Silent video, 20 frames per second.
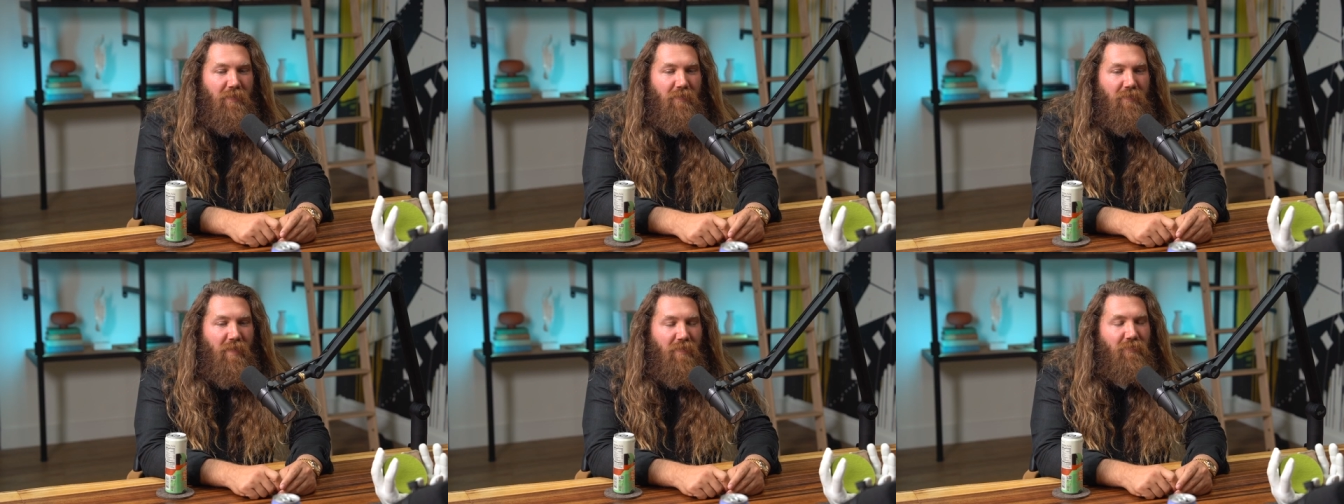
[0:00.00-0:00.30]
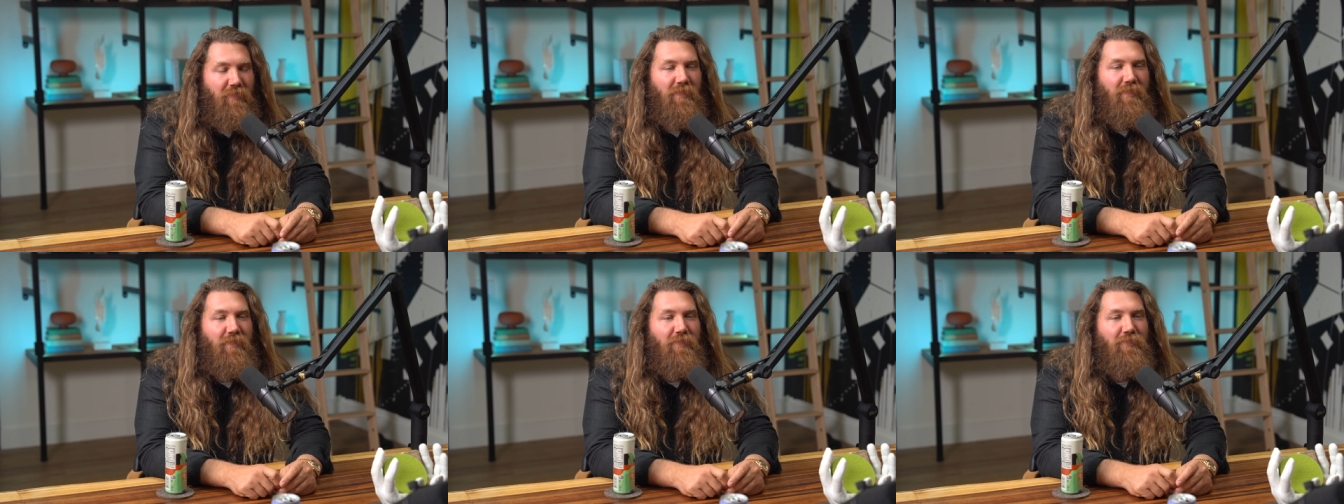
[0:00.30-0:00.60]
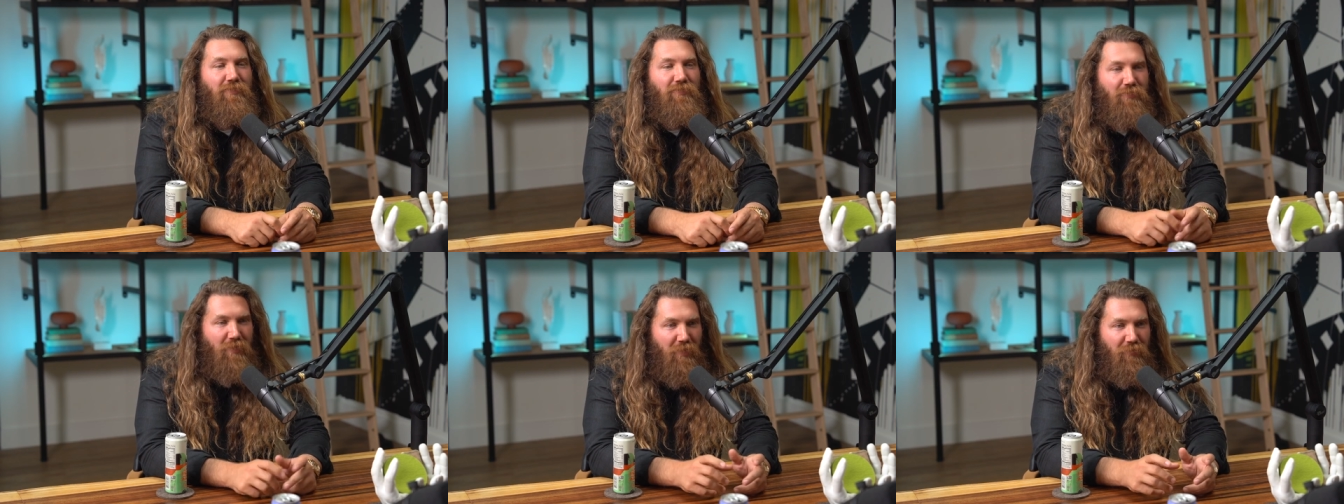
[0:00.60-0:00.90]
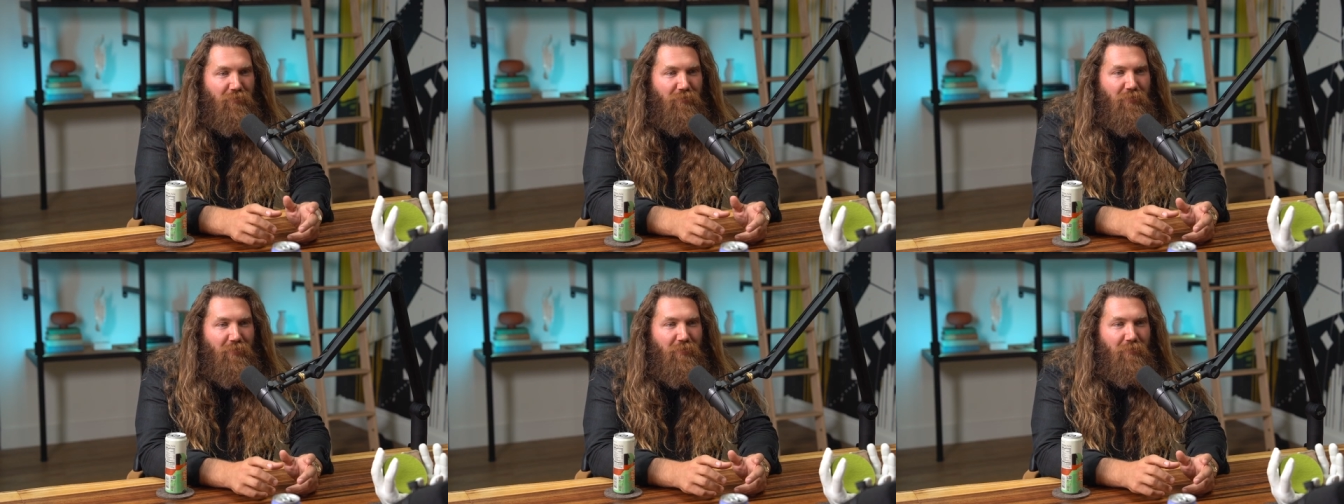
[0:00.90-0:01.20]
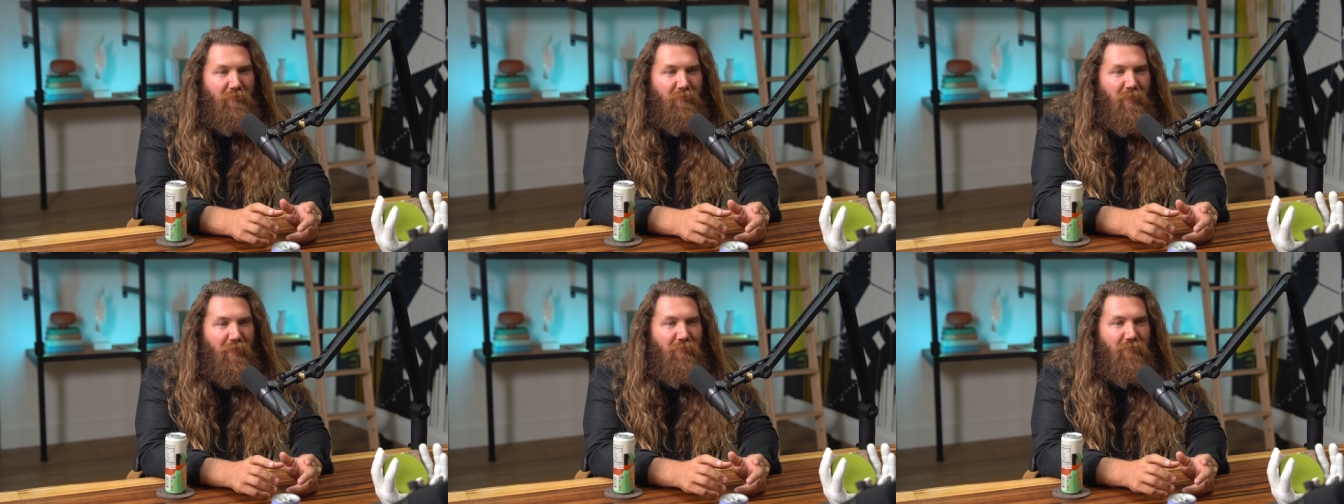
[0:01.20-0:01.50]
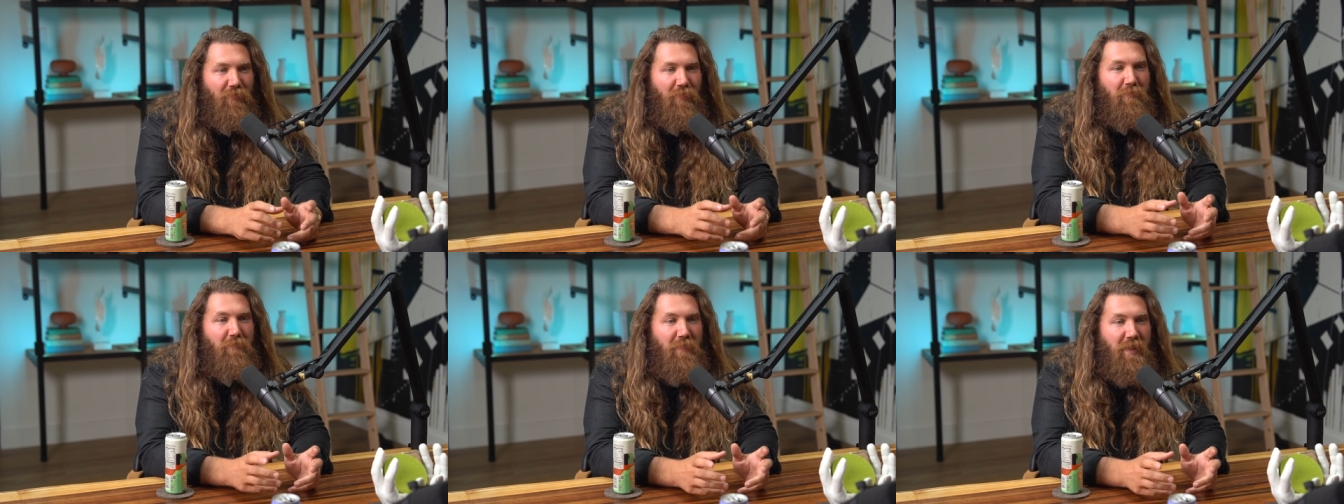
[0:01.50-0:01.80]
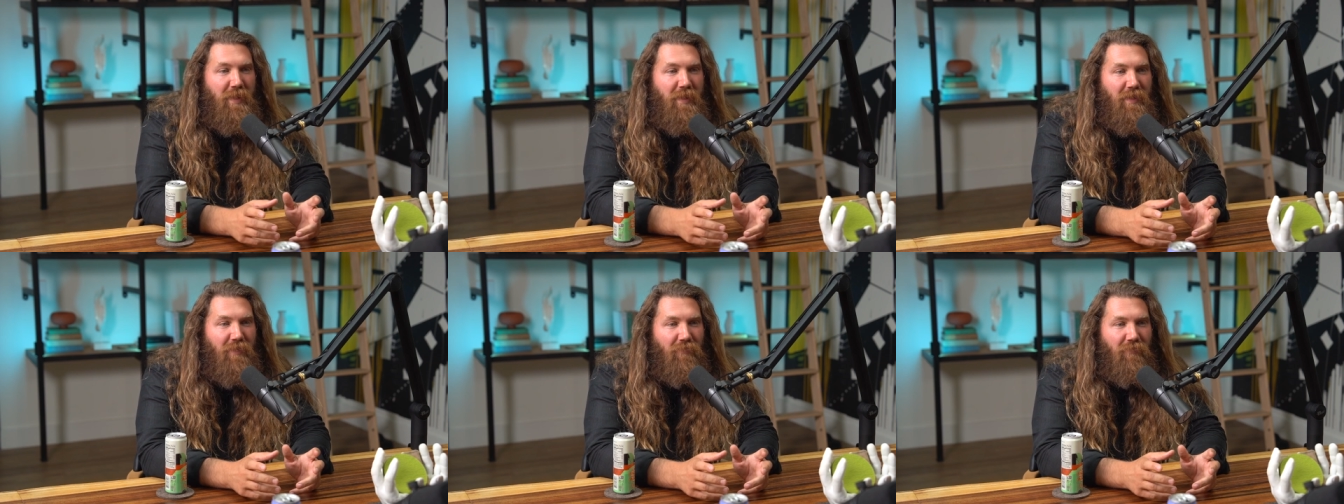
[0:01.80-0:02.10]
definitely stressful, but for
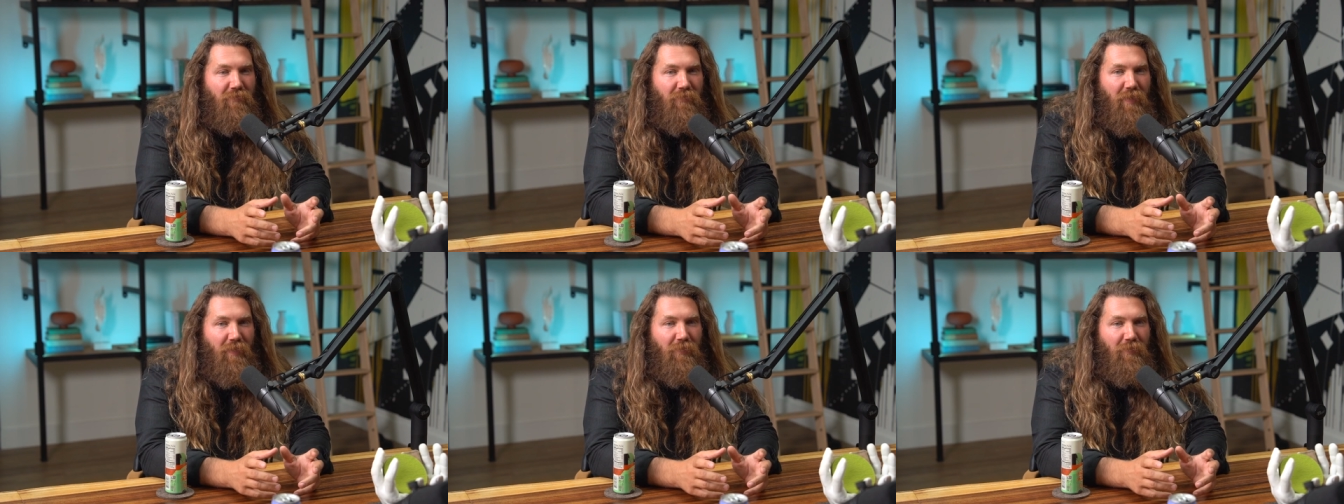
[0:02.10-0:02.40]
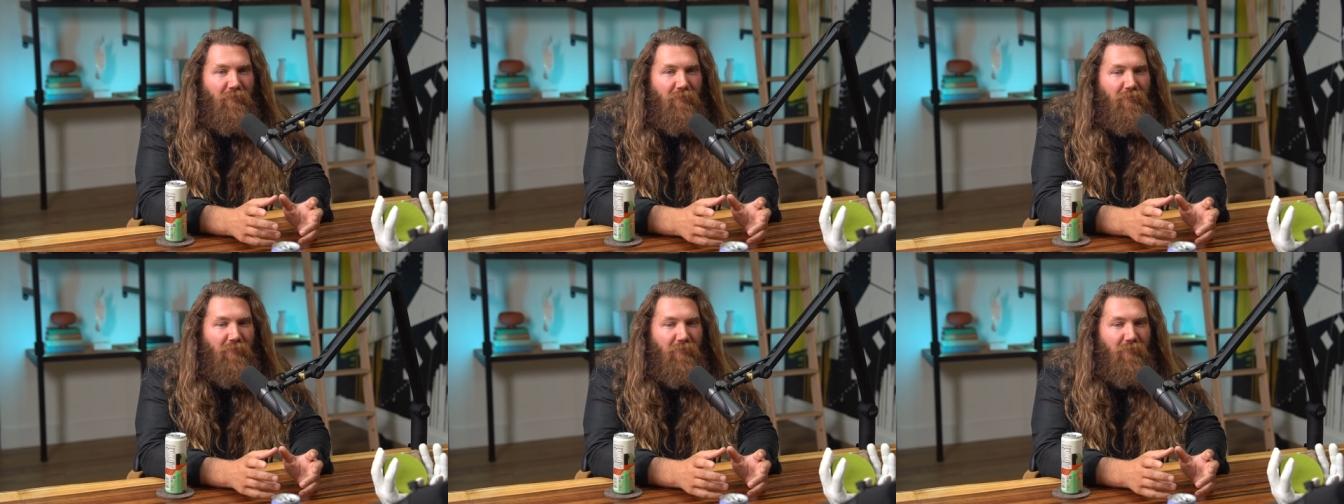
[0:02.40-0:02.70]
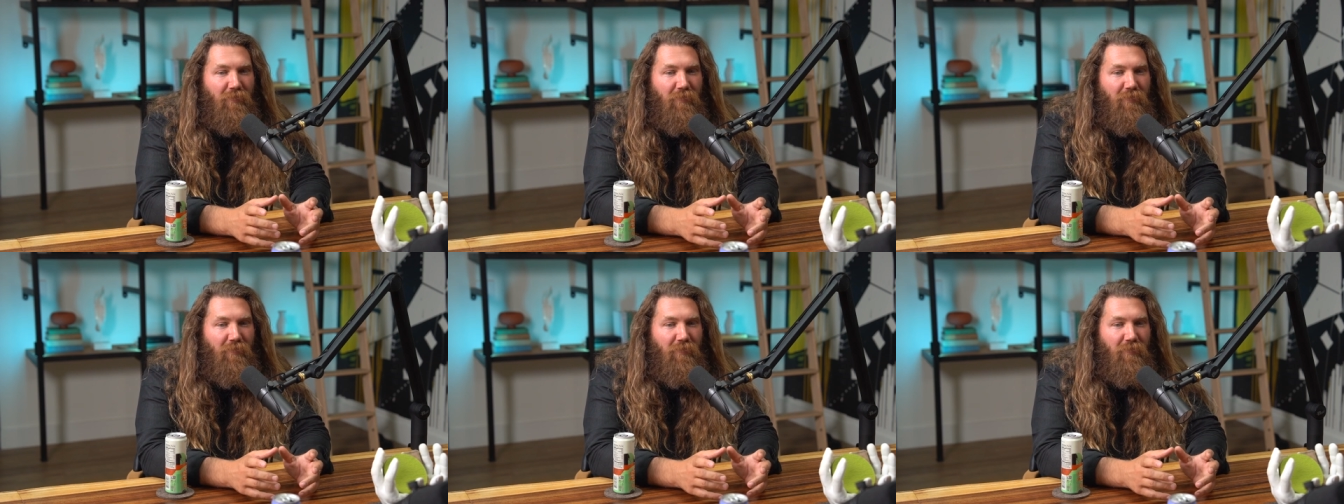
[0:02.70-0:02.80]
me, it felt